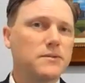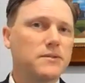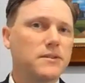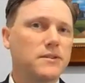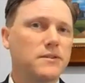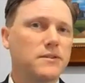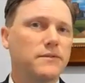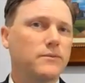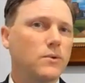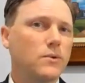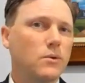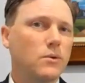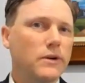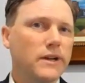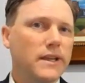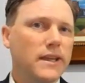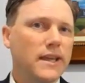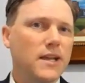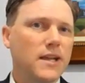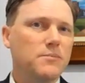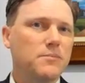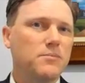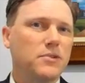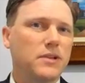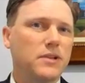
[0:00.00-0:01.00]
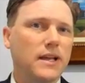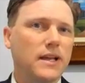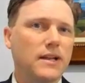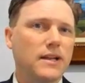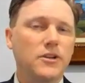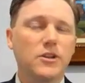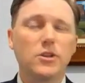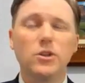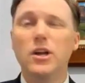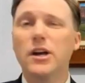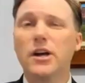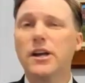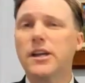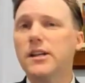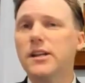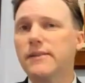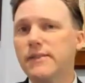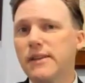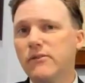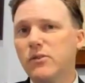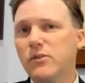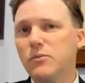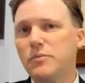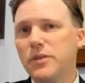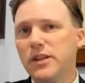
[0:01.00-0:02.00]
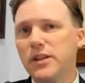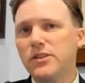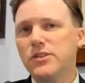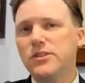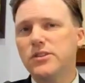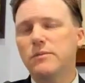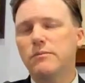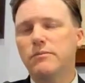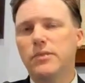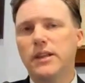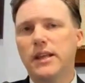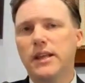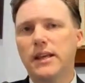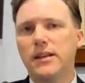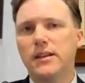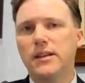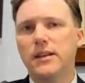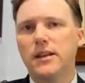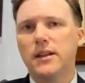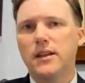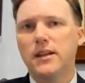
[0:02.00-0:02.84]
in a 401k plan? Are you lucky enough to have a pension plan?